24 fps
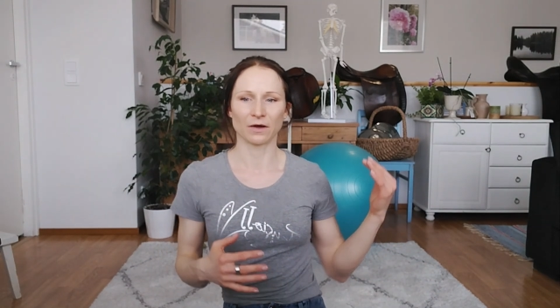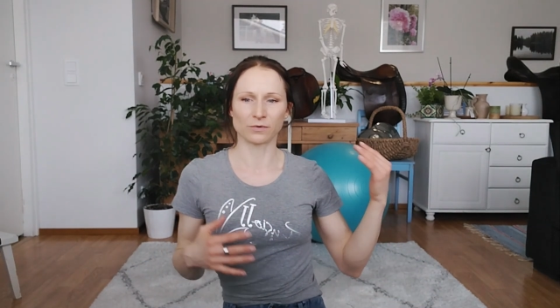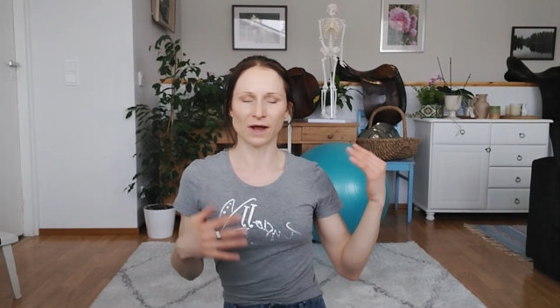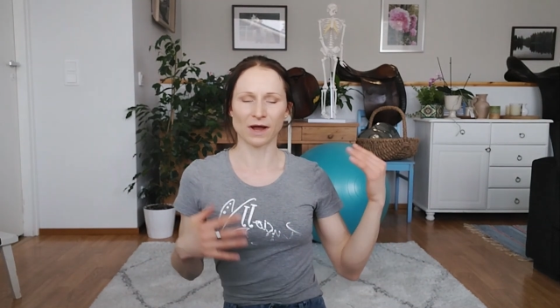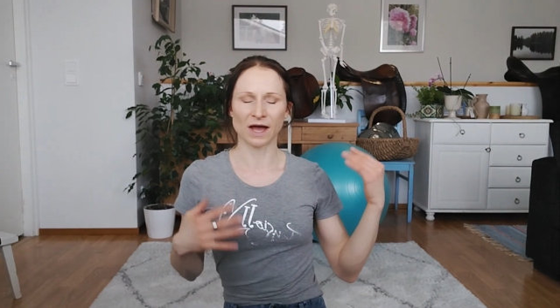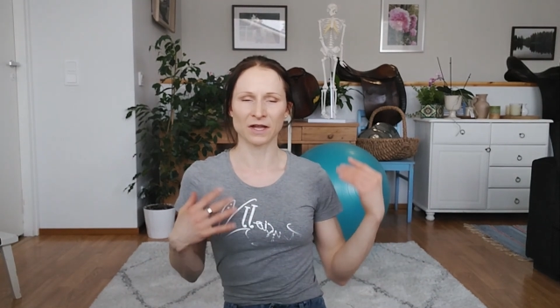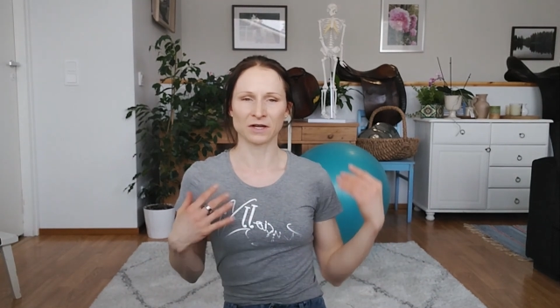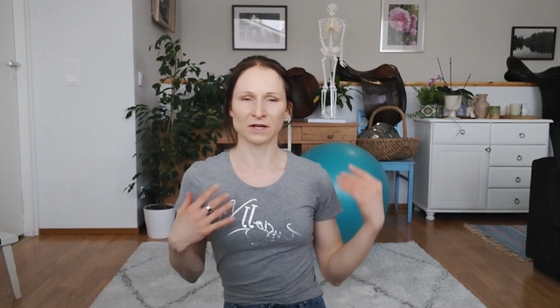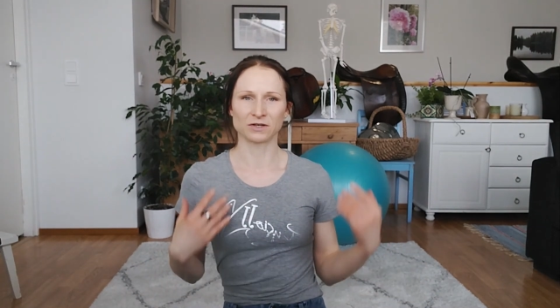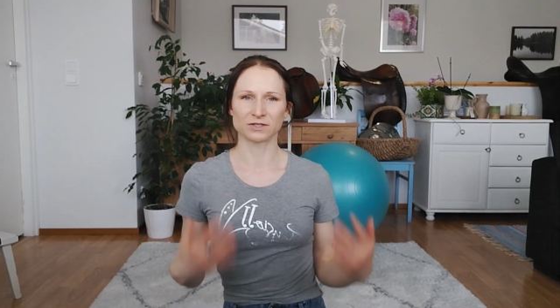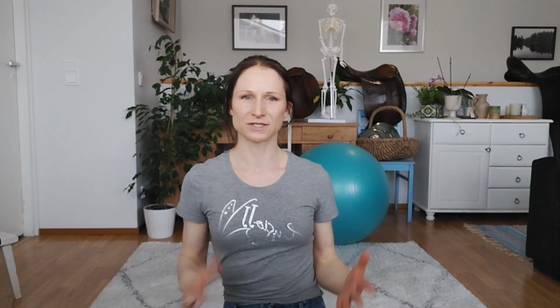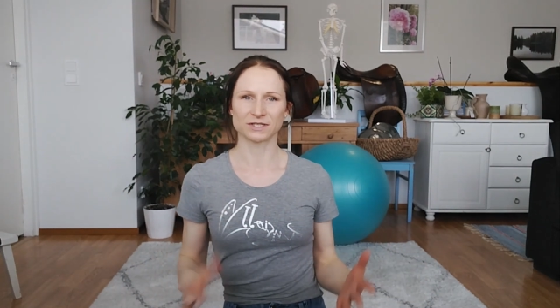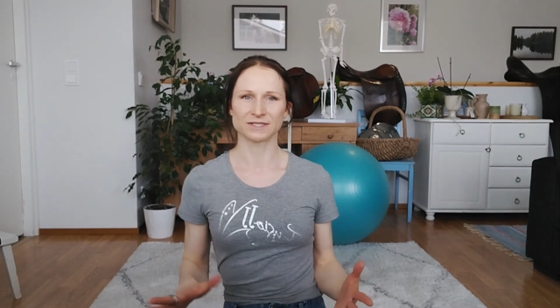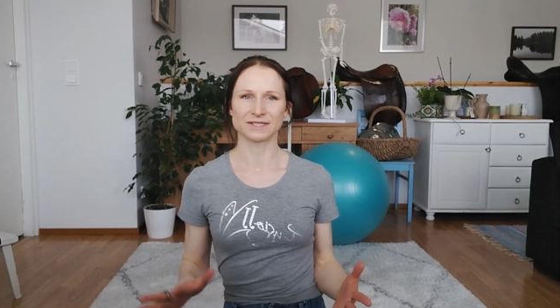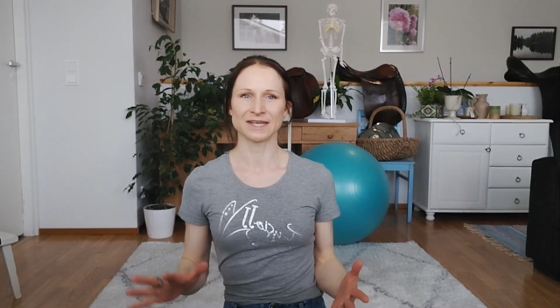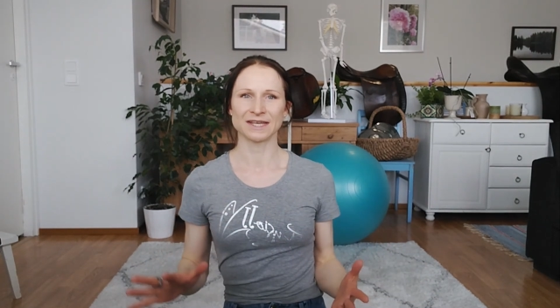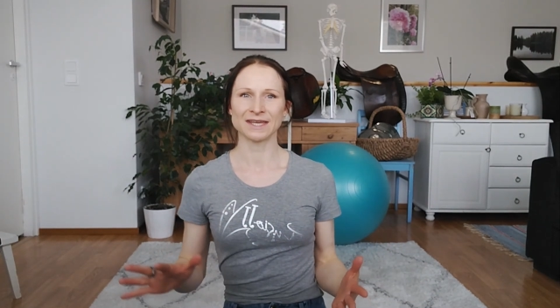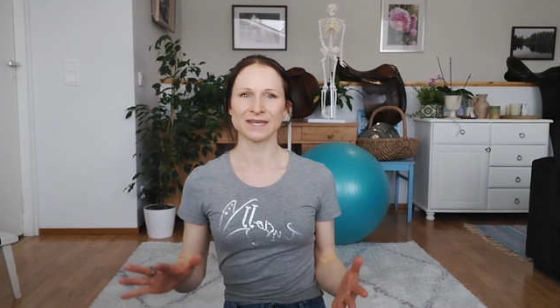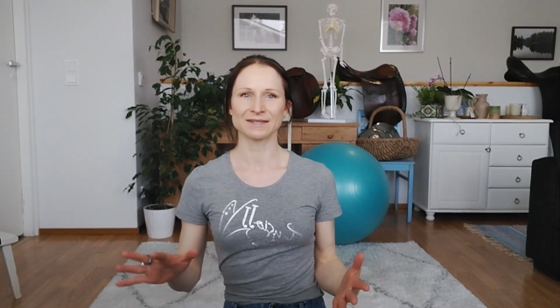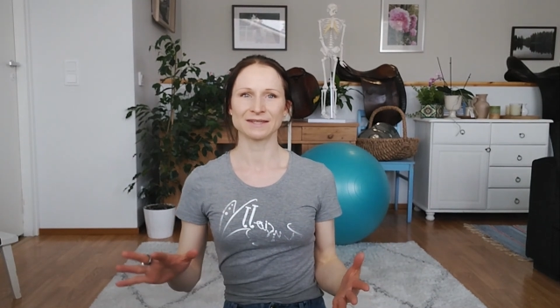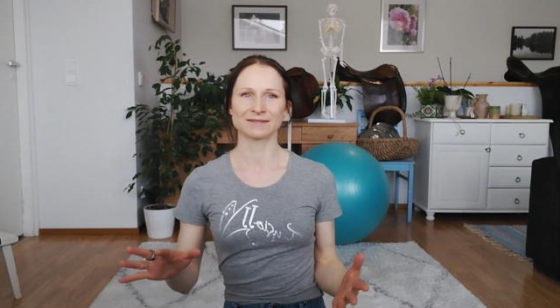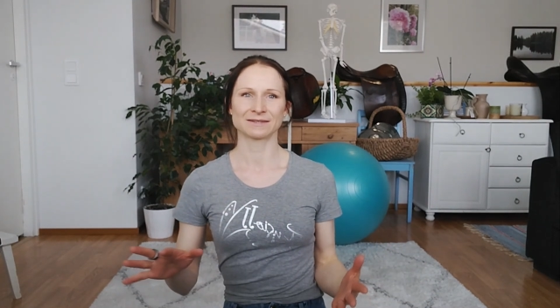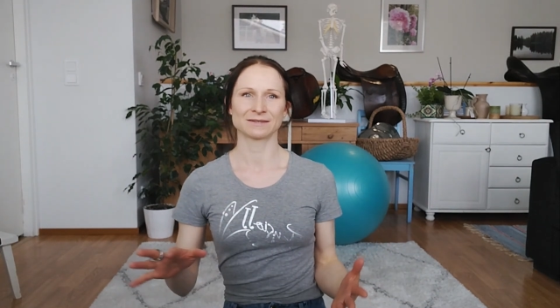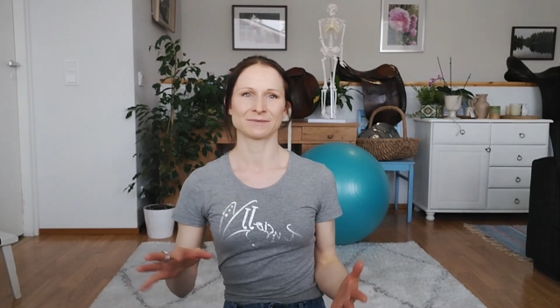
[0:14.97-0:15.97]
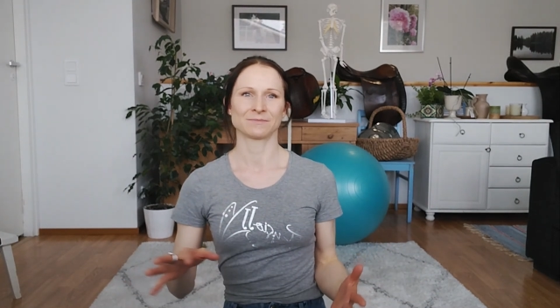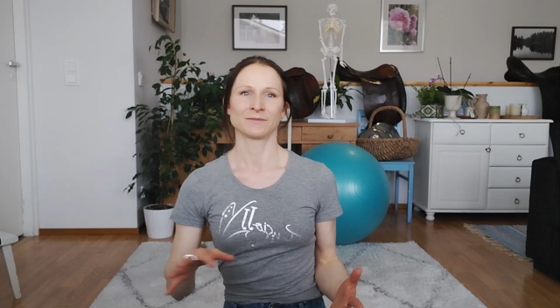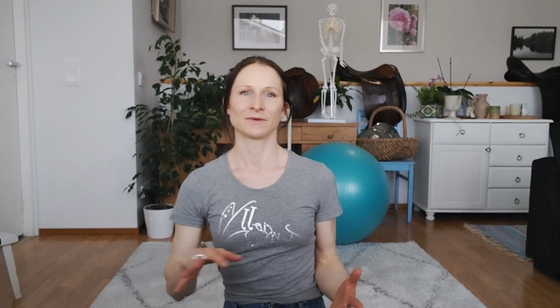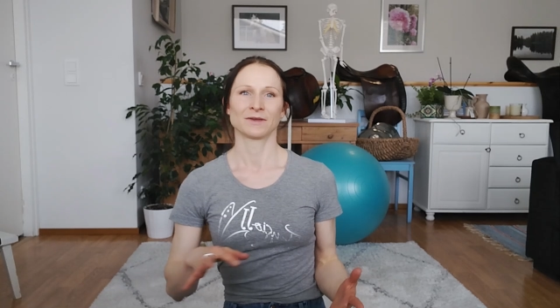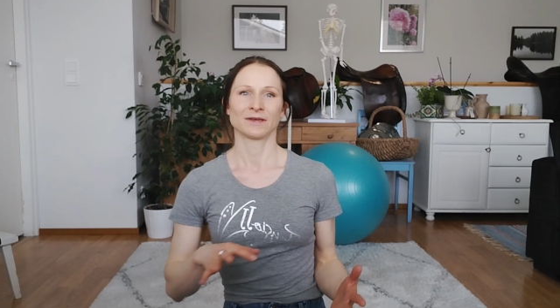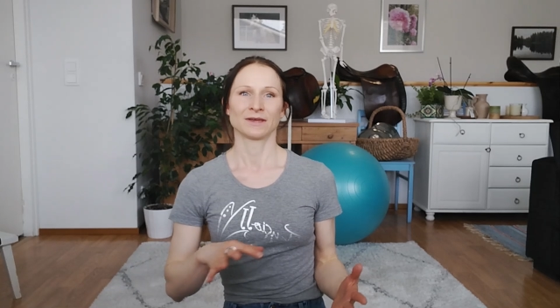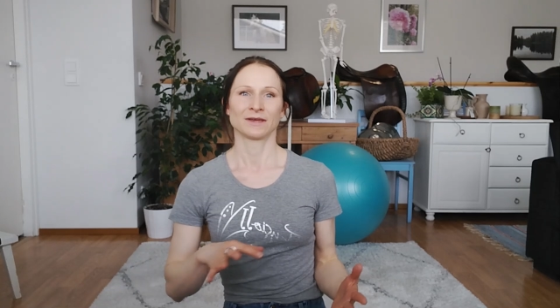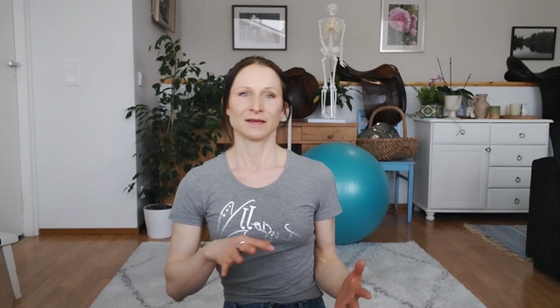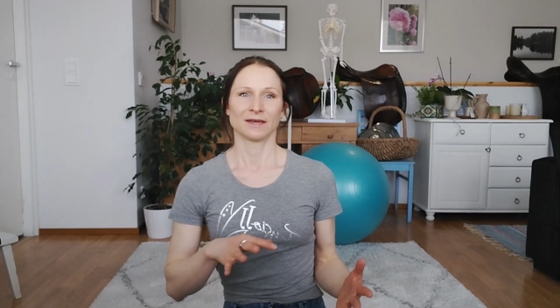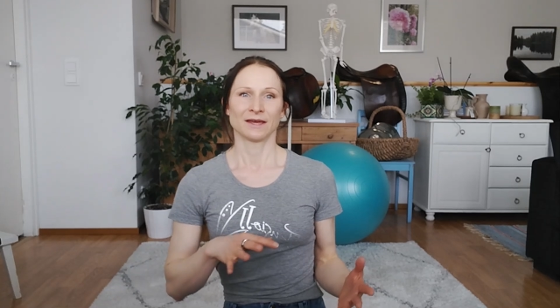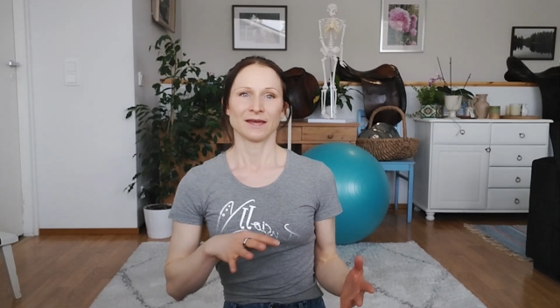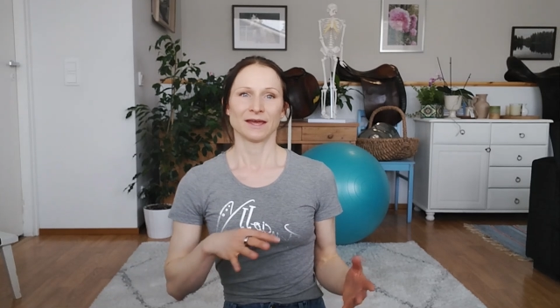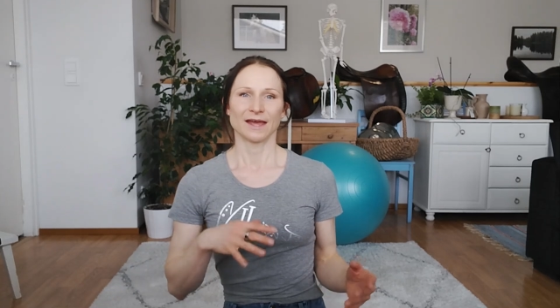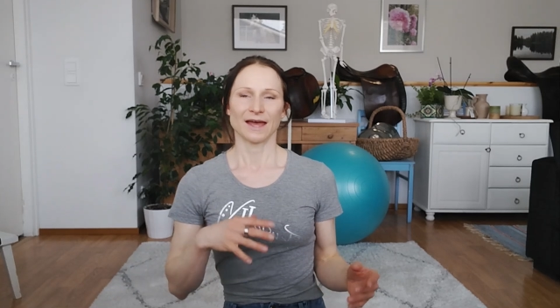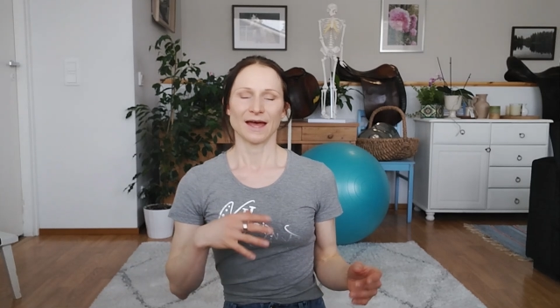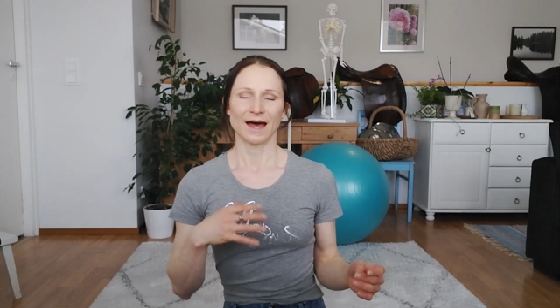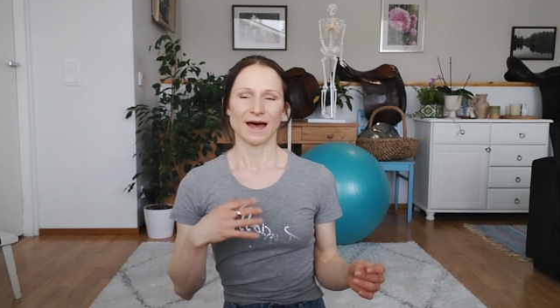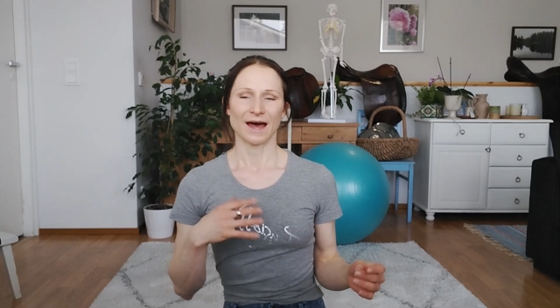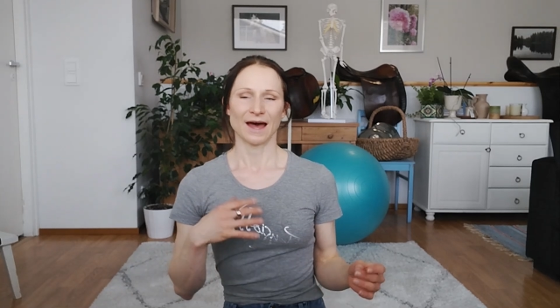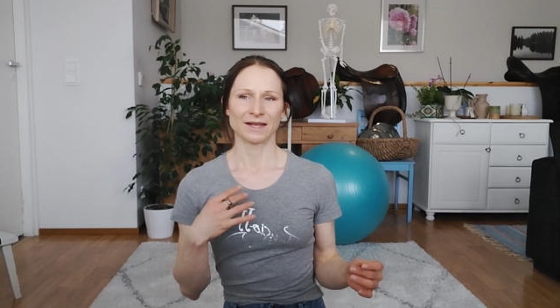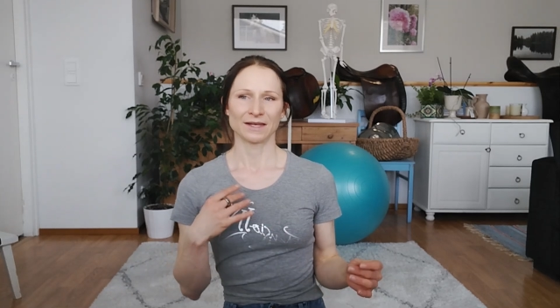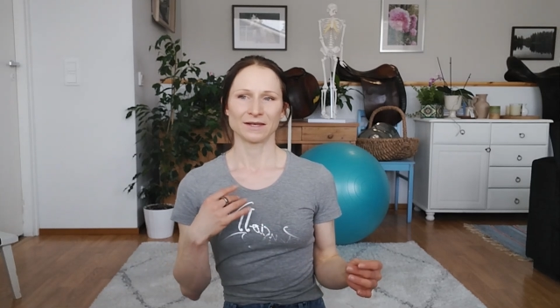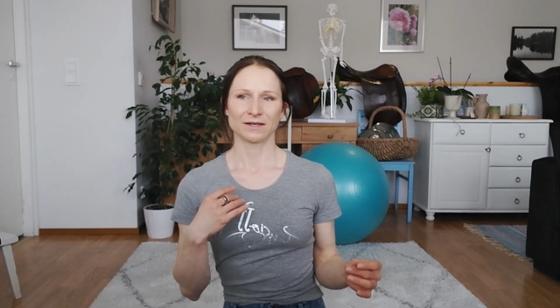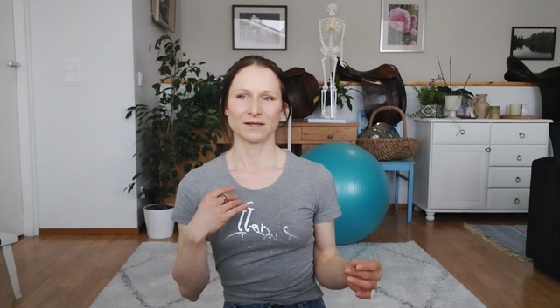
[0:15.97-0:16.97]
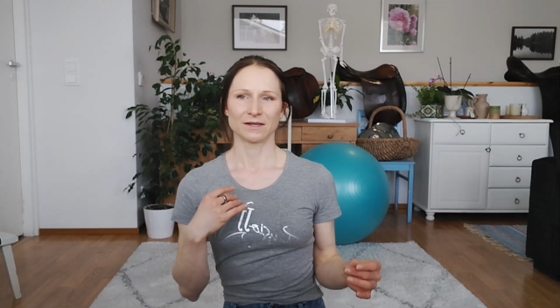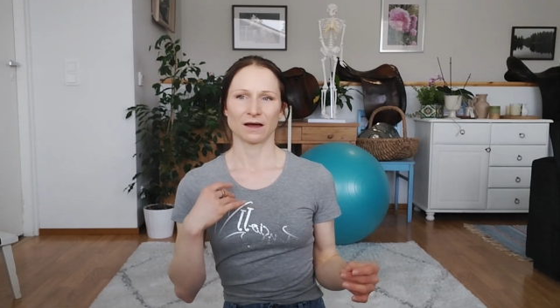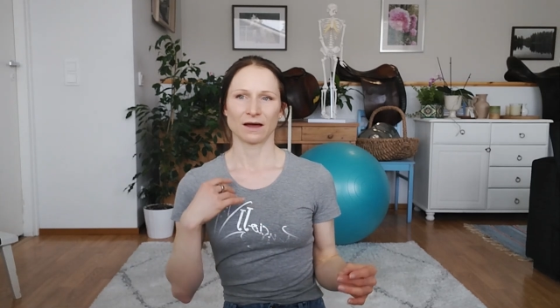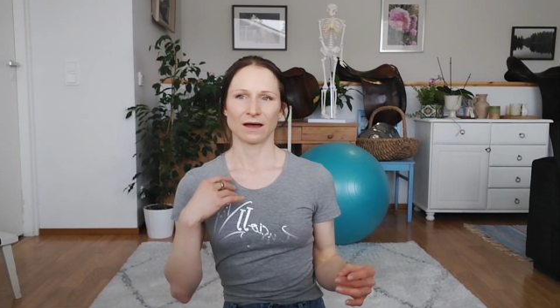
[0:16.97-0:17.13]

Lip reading: rider's seat and